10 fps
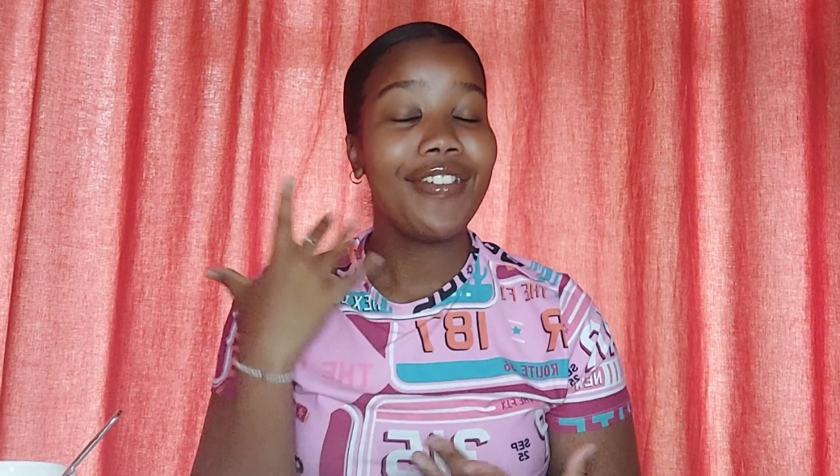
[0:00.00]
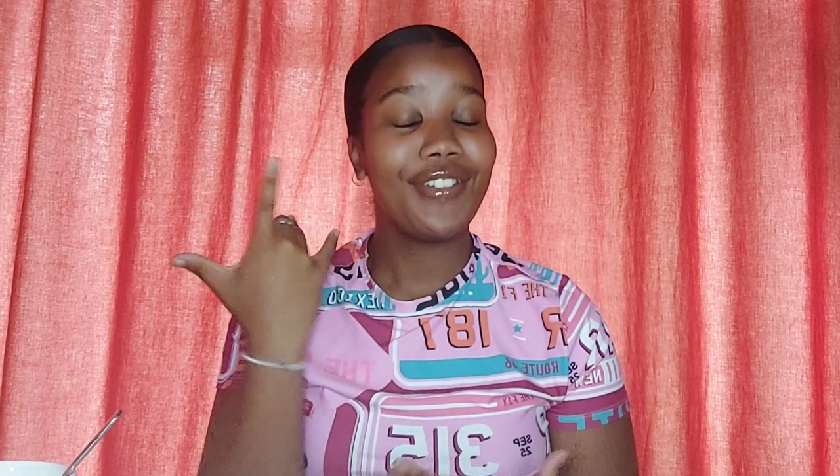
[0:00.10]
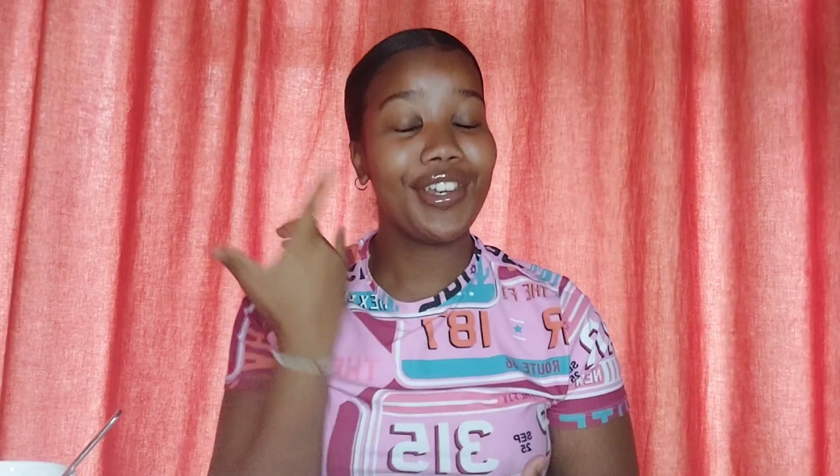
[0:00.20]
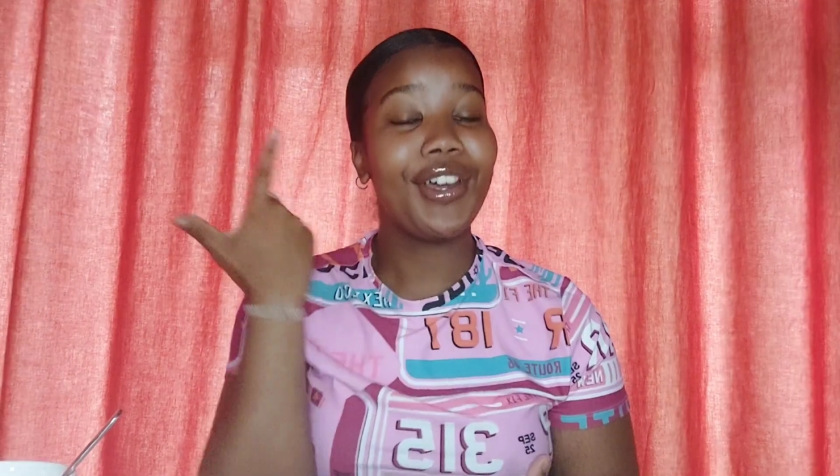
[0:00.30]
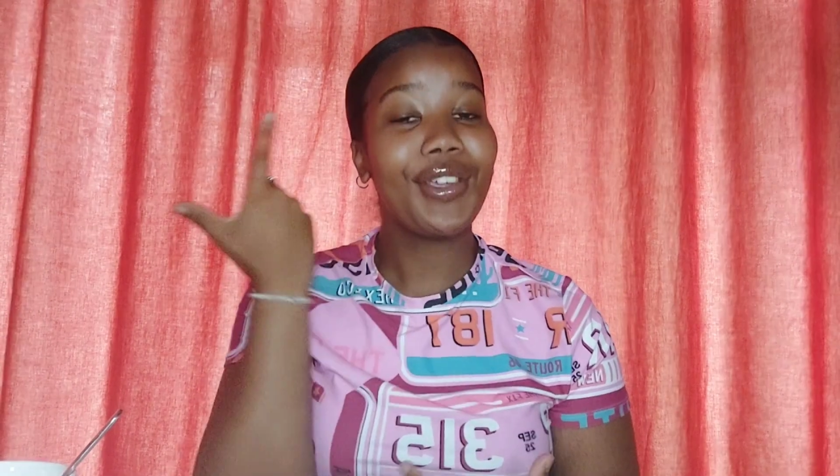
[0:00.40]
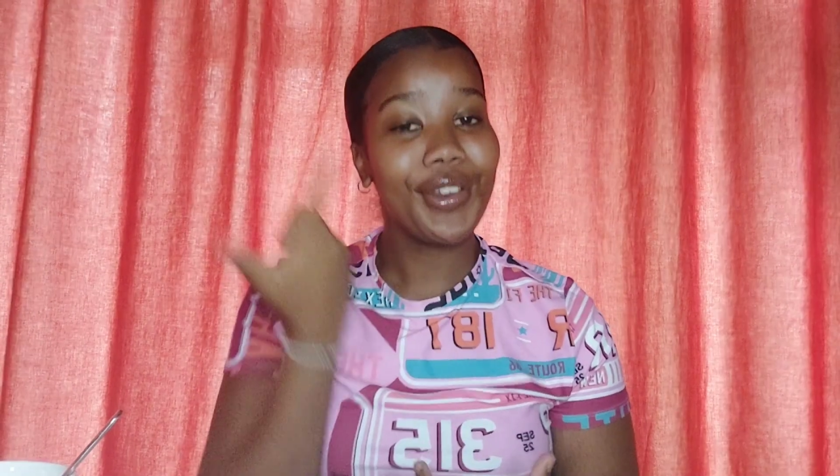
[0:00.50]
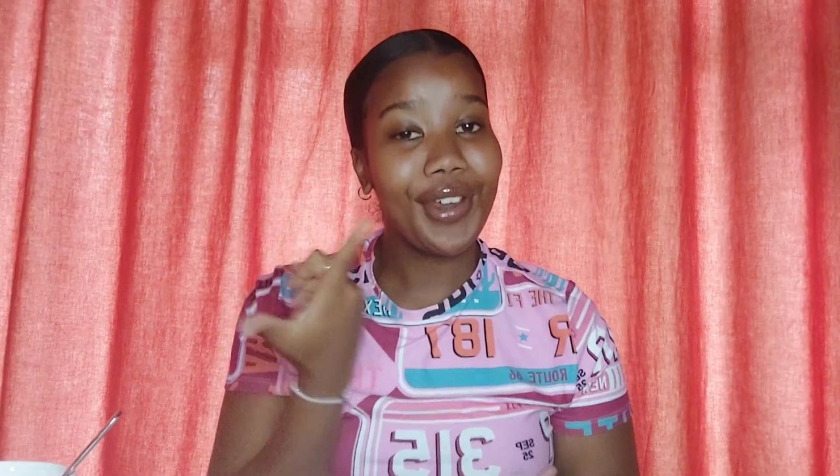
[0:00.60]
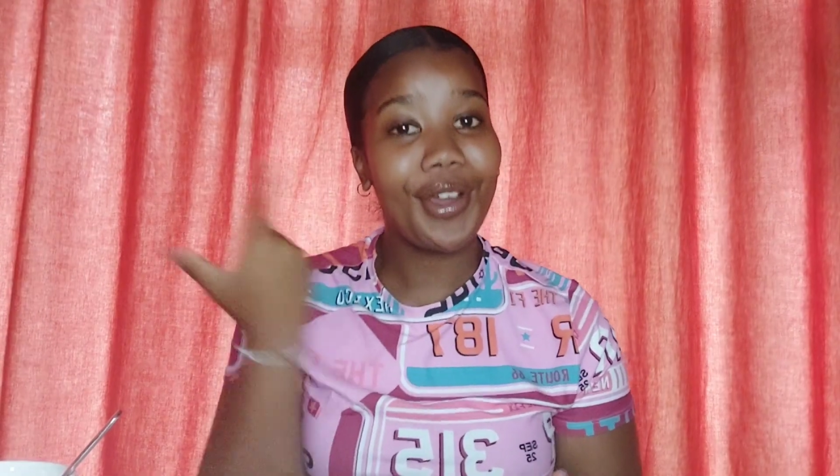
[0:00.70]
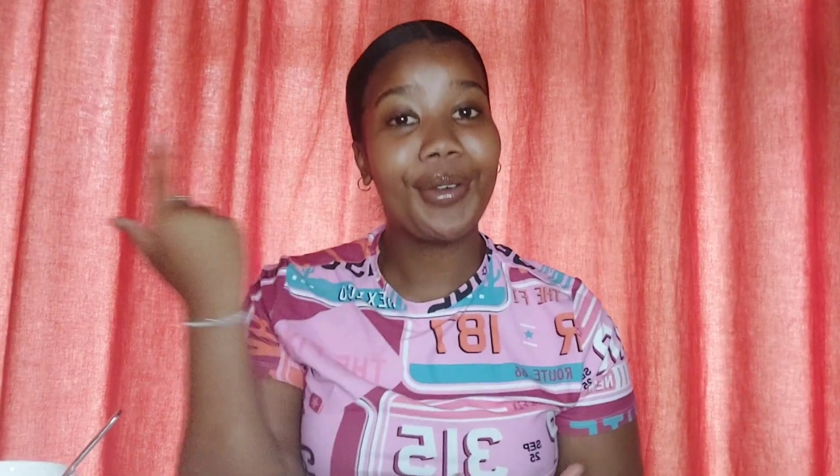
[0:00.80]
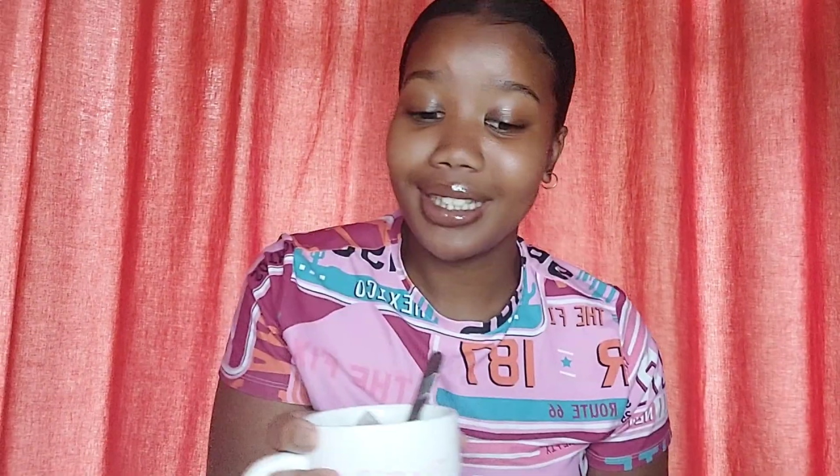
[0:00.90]
If you know, you
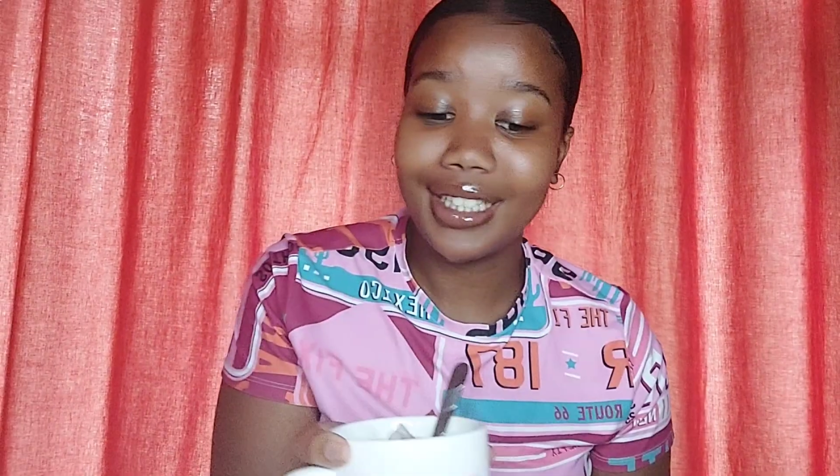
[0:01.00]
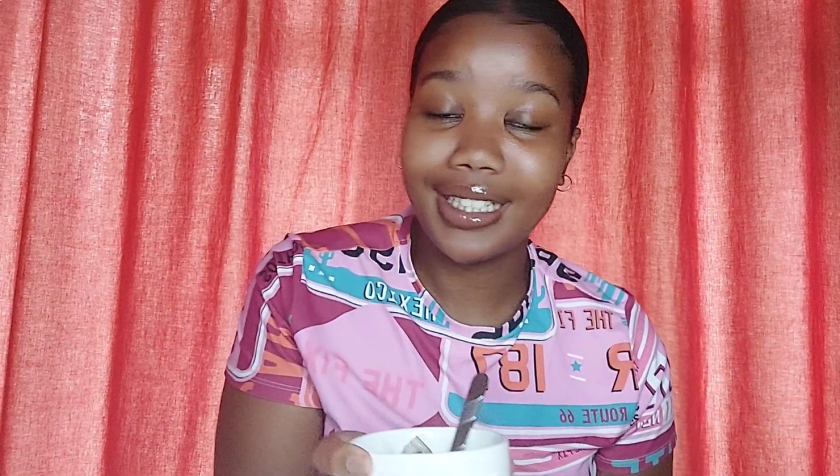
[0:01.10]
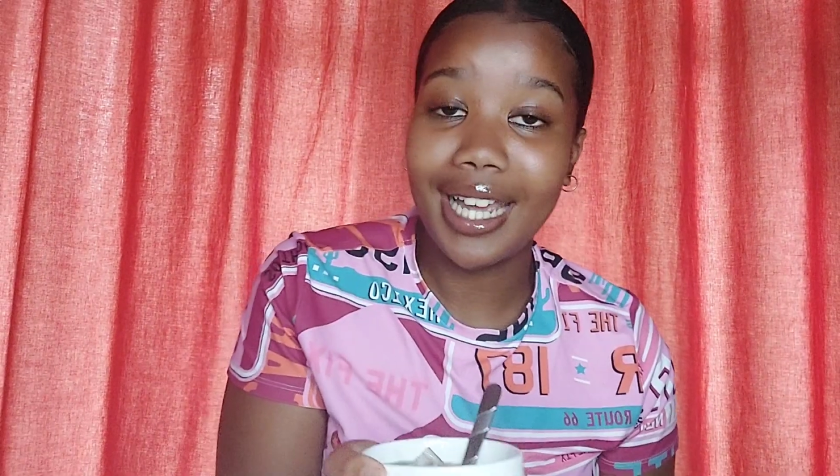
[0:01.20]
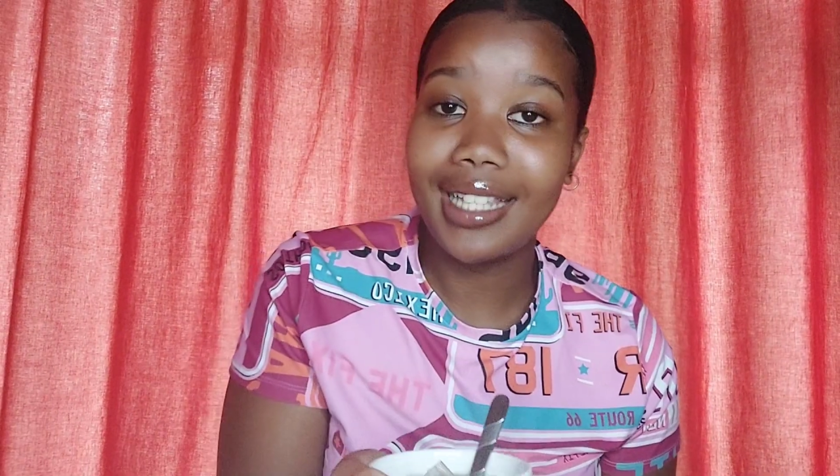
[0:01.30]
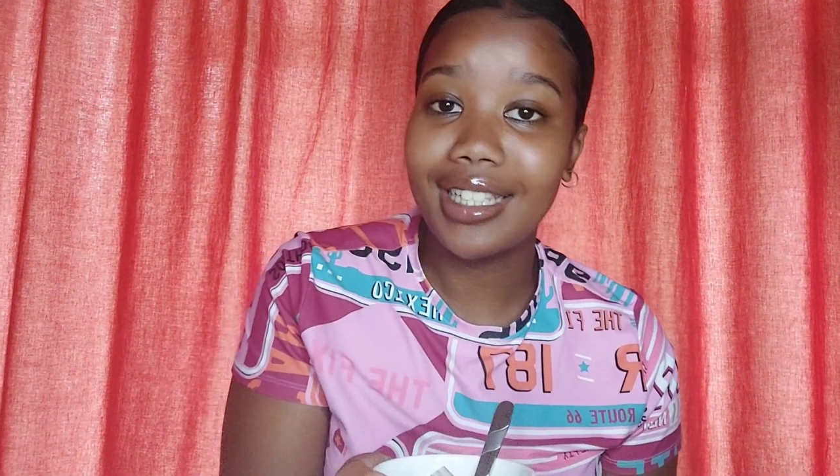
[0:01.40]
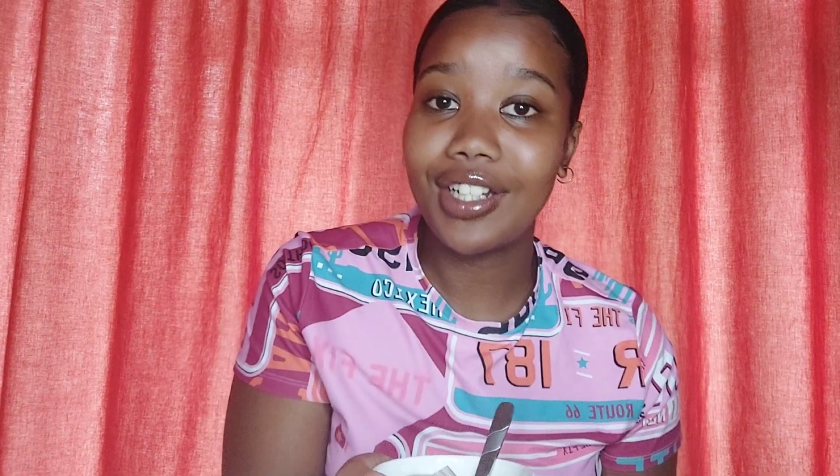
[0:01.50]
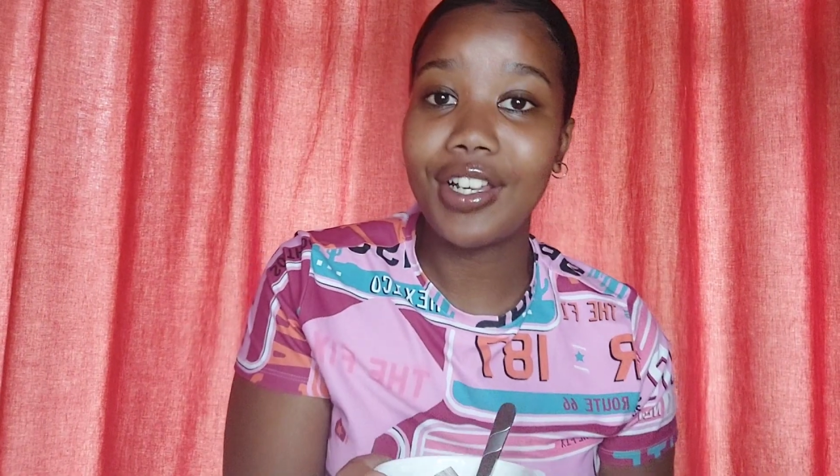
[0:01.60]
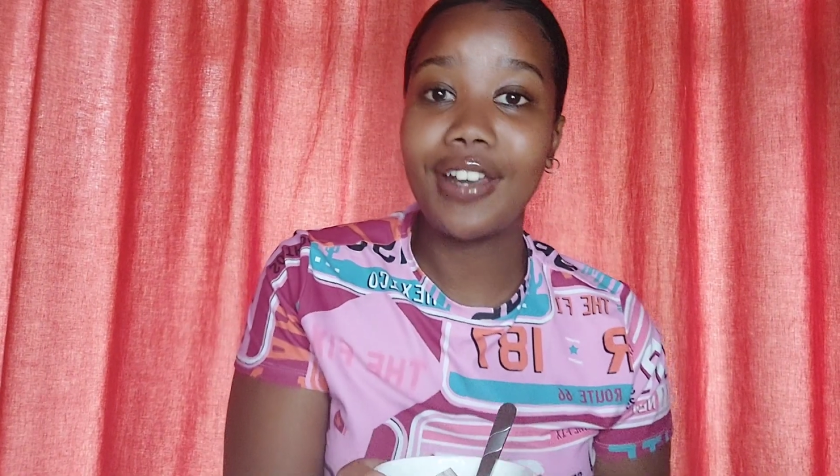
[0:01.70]
know. Today's little